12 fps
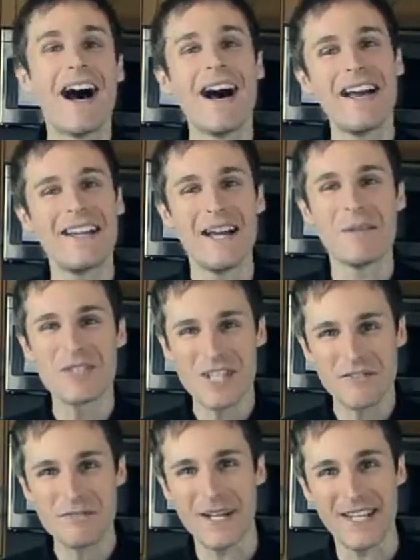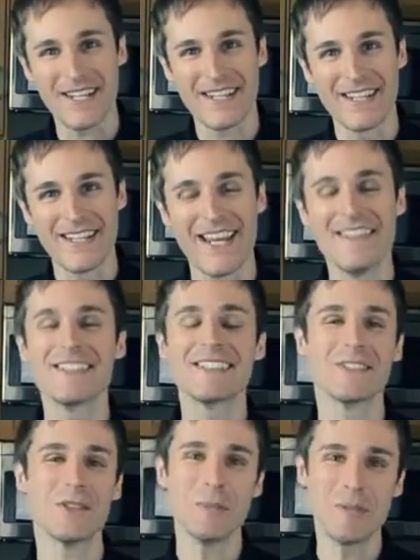Hi, I'm Chef Mike, and this
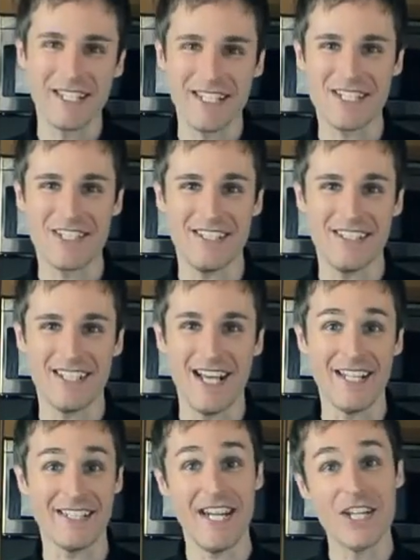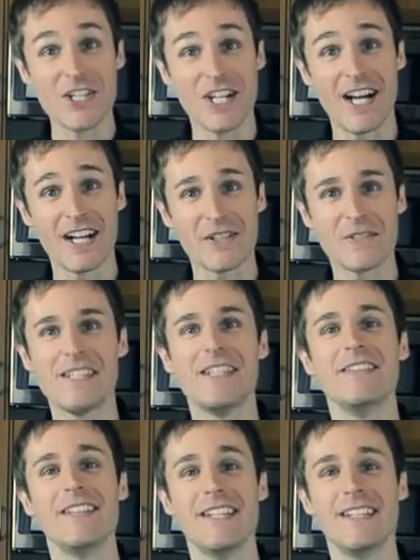is Urban Kitchen on Gay Chicago T
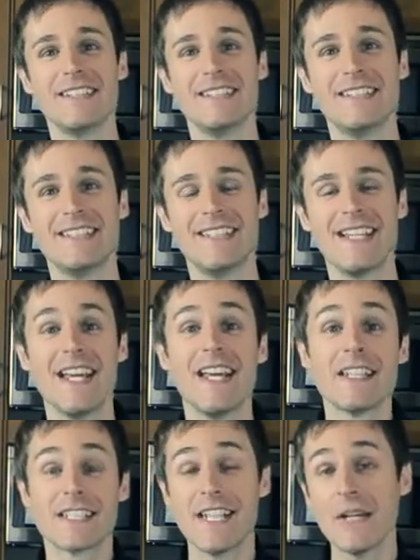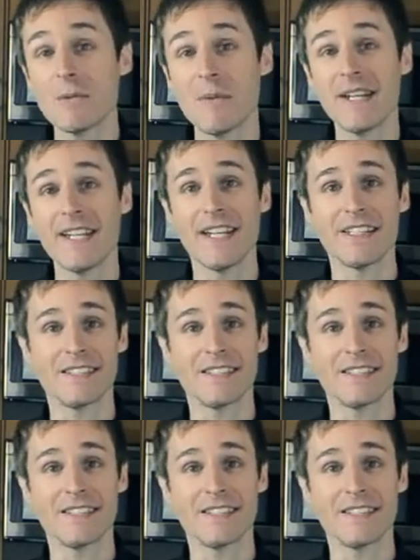V. Today we're making a